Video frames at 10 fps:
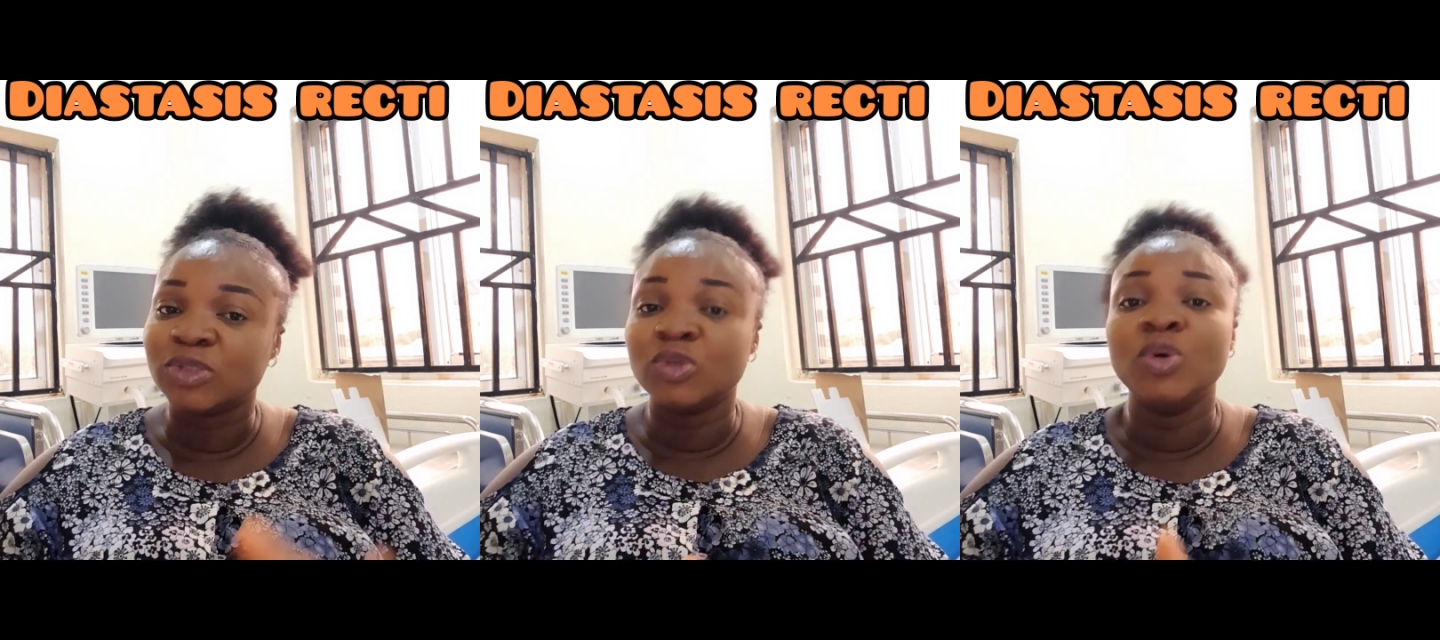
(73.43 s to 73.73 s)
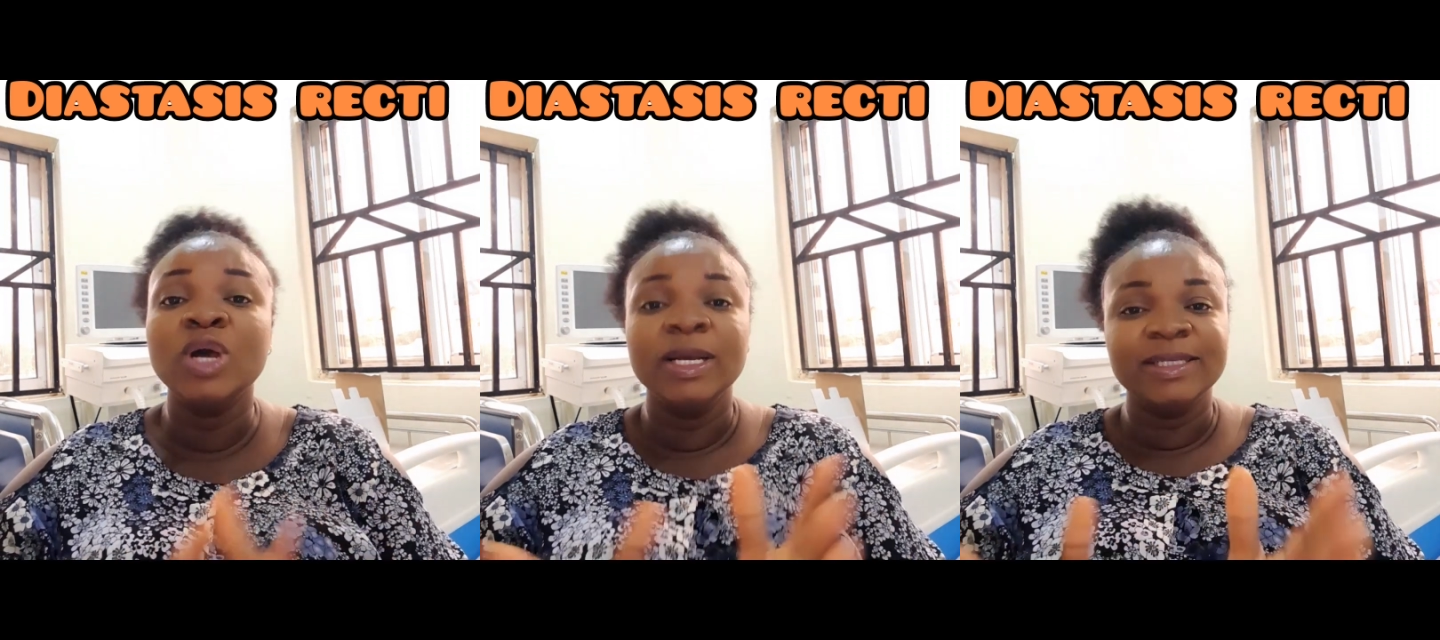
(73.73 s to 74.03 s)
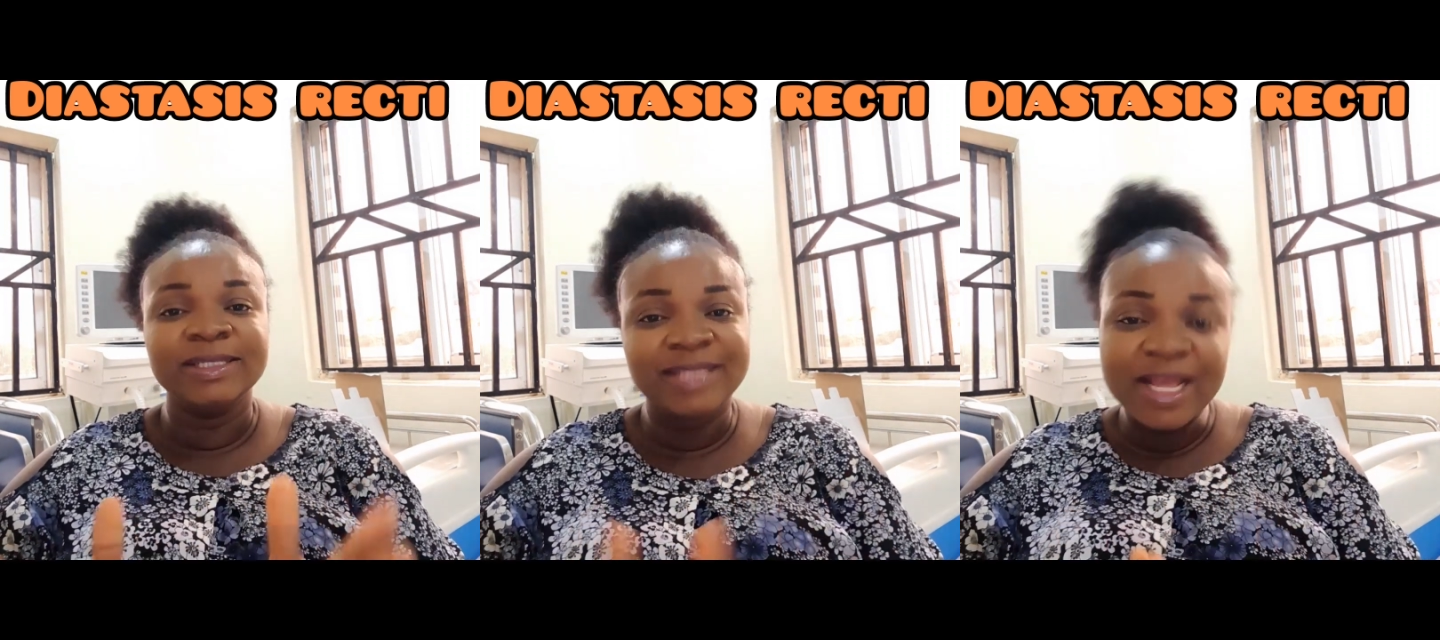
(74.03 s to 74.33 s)
So
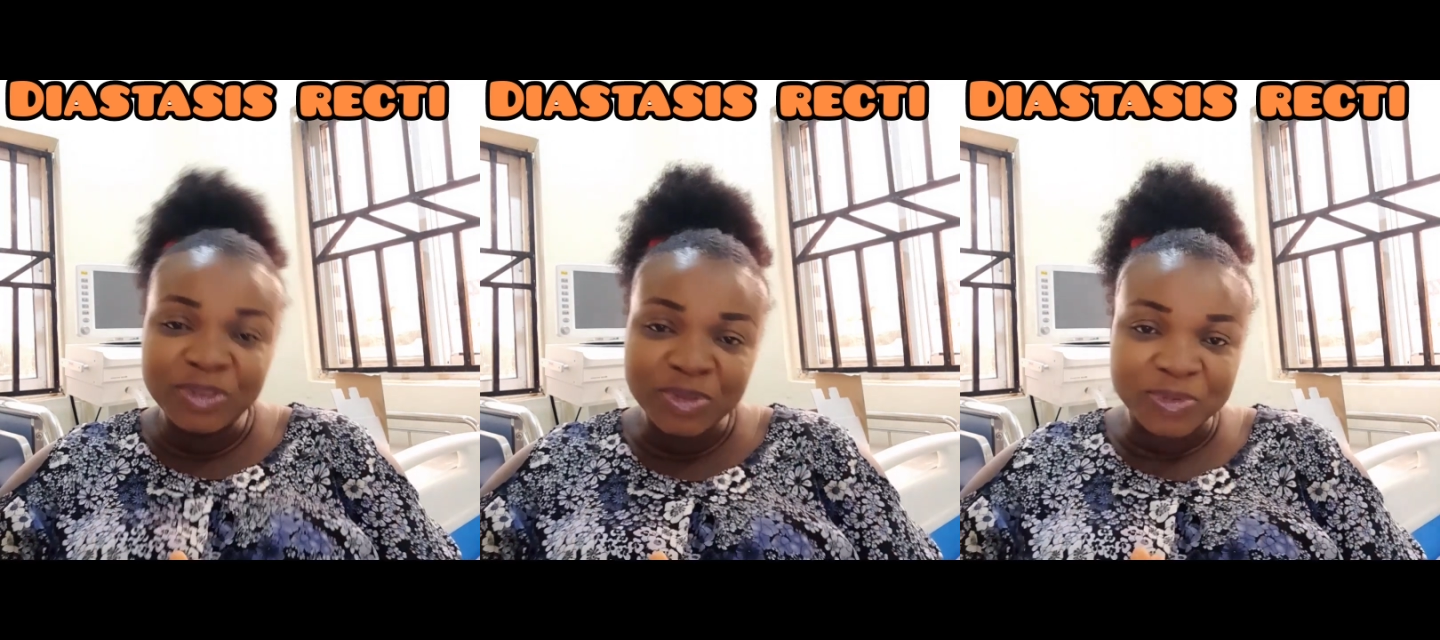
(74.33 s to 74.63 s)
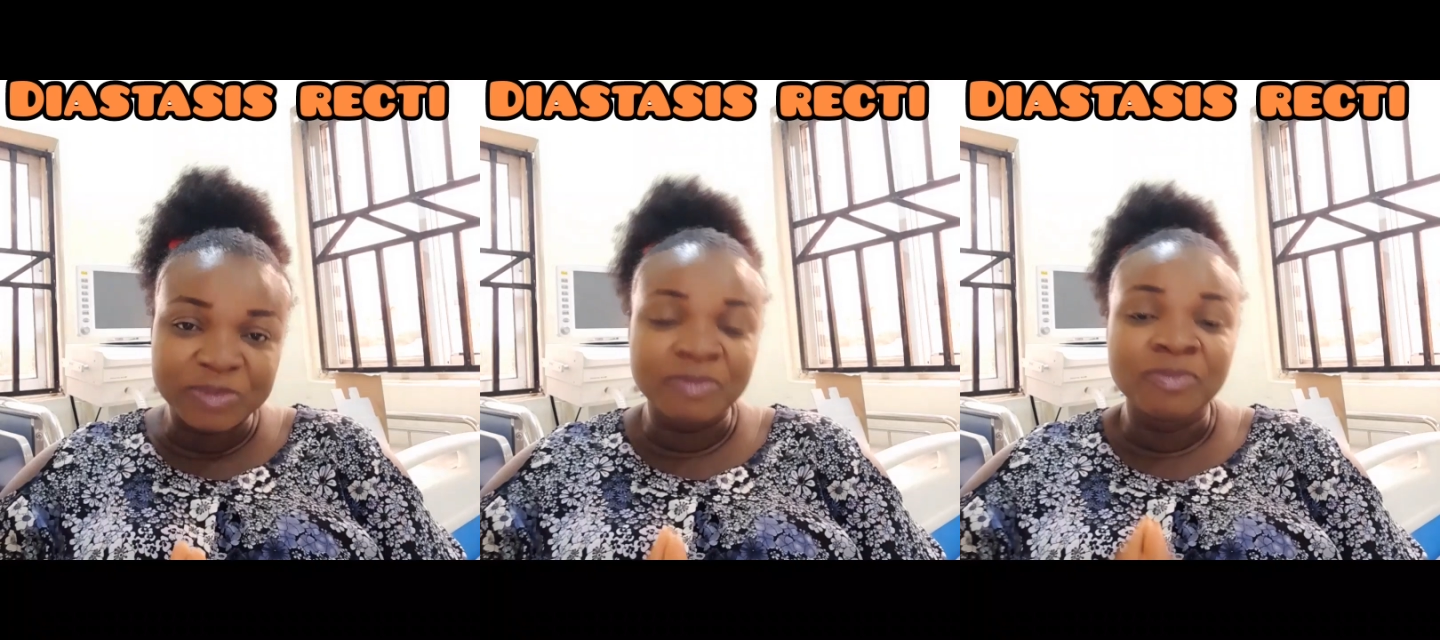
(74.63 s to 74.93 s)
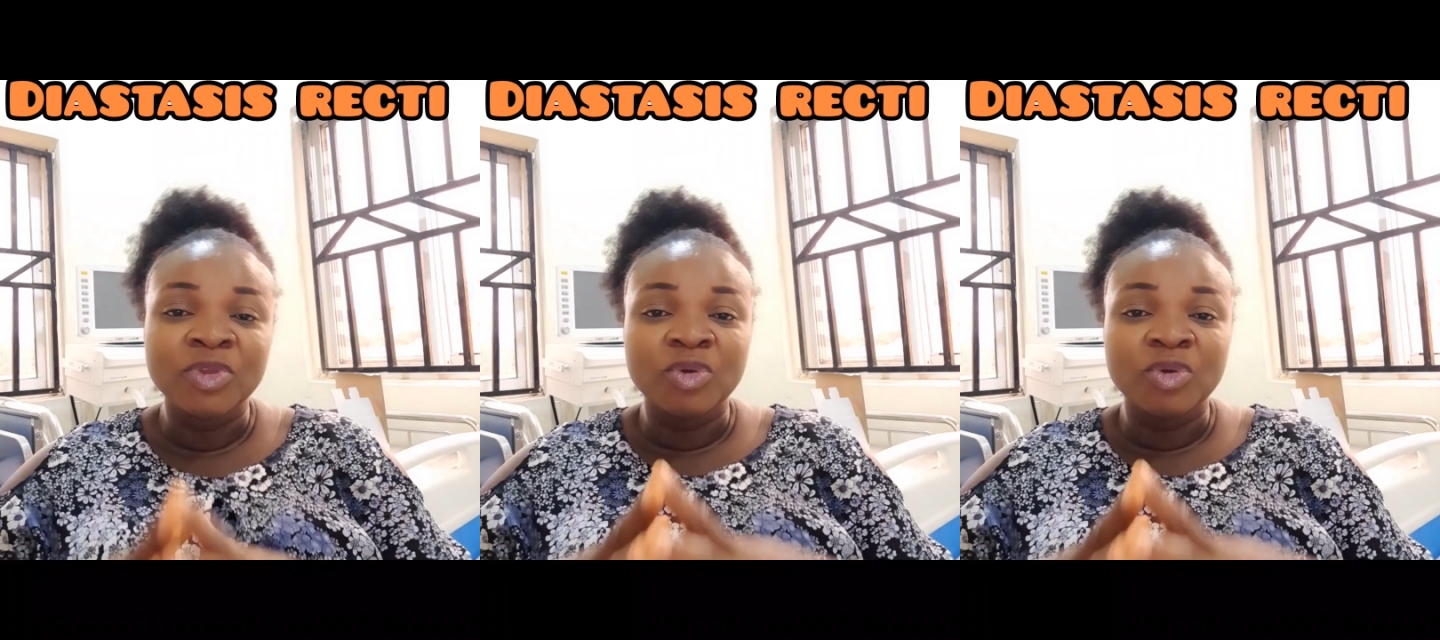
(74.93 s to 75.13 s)
stay tuned.